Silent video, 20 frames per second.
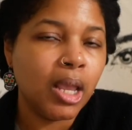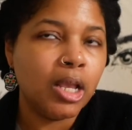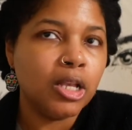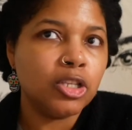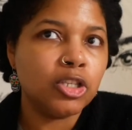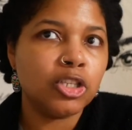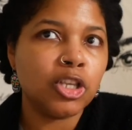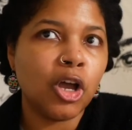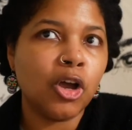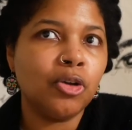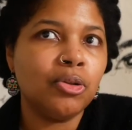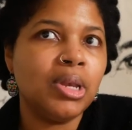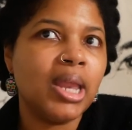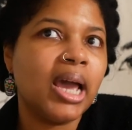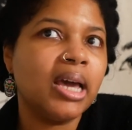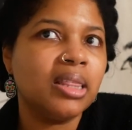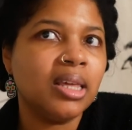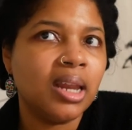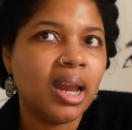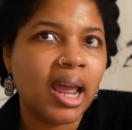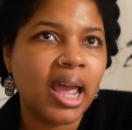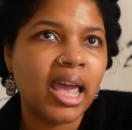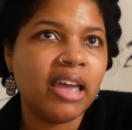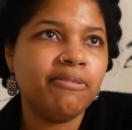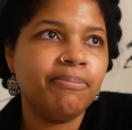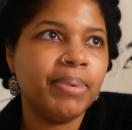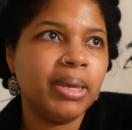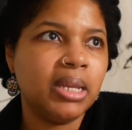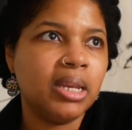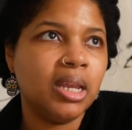So now that I
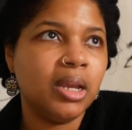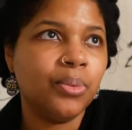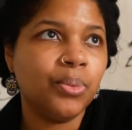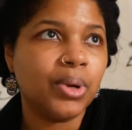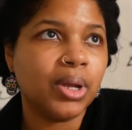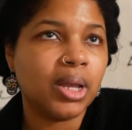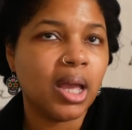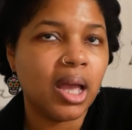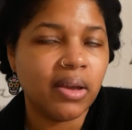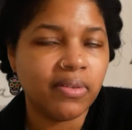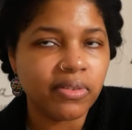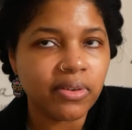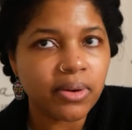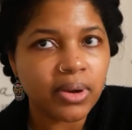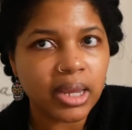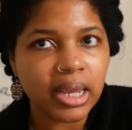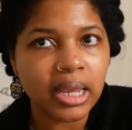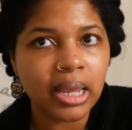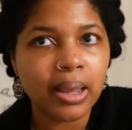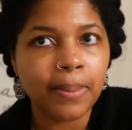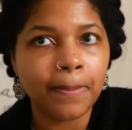have been in recovery,